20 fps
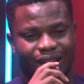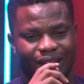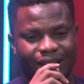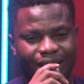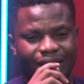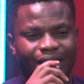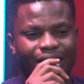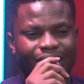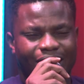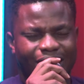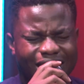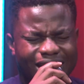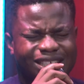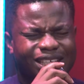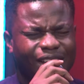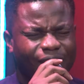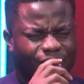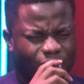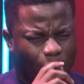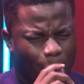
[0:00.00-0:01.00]
Amen.
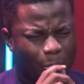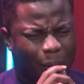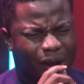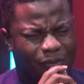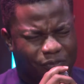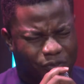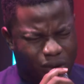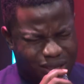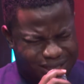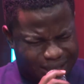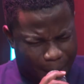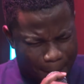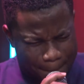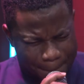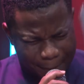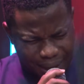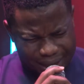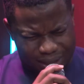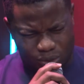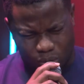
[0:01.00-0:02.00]
Let's lift up our voice
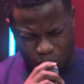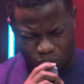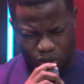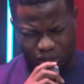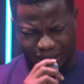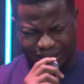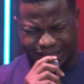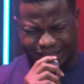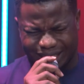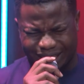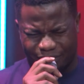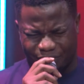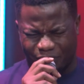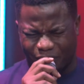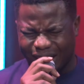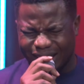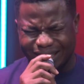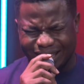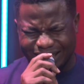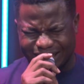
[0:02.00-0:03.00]
and make those
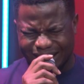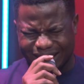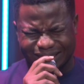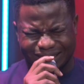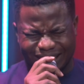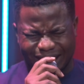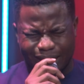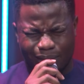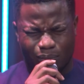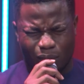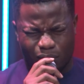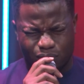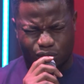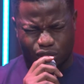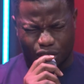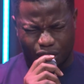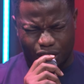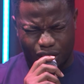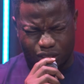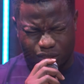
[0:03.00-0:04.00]
decrees. Father, in the name of Jesus,